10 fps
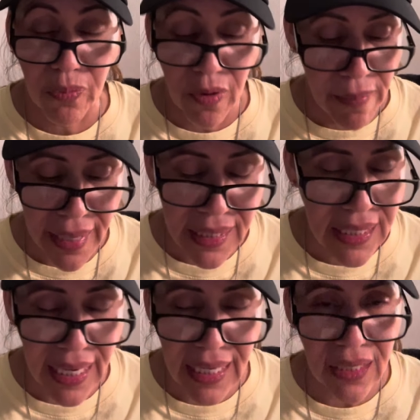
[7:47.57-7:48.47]

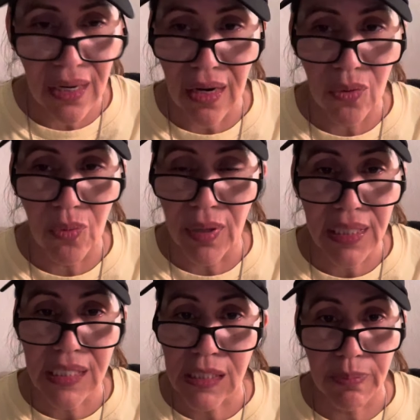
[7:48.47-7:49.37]
Meditate what
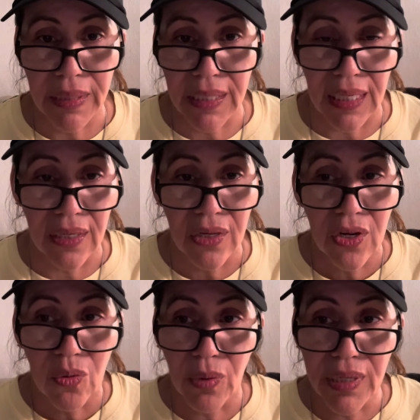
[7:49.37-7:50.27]
he's speaking,
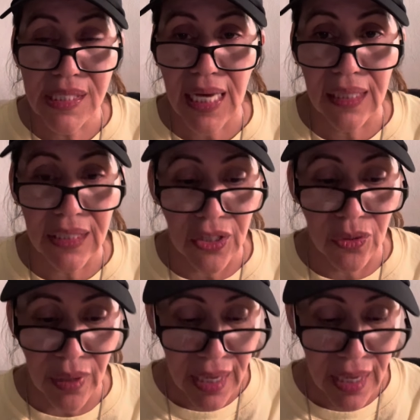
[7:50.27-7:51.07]
what he's telling you.